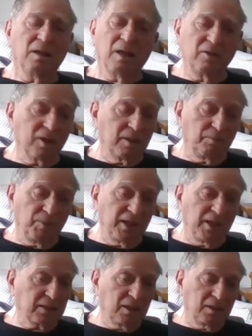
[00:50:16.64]
and the, but
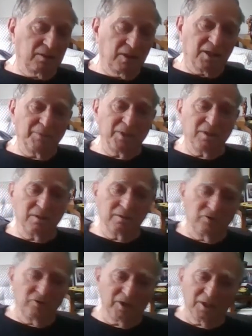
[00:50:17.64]
the, the company,
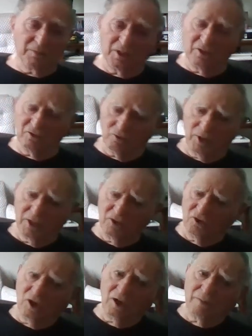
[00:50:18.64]
C company, does a great
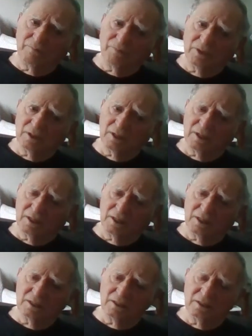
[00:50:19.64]
job. Uh,
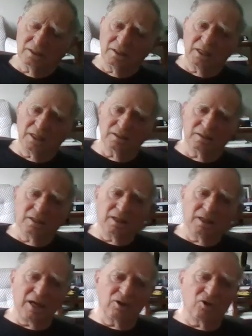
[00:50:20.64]
they,
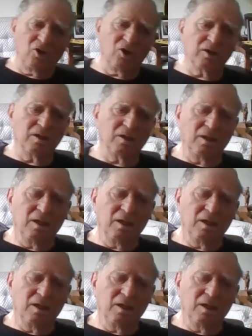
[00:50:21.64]
they hang on.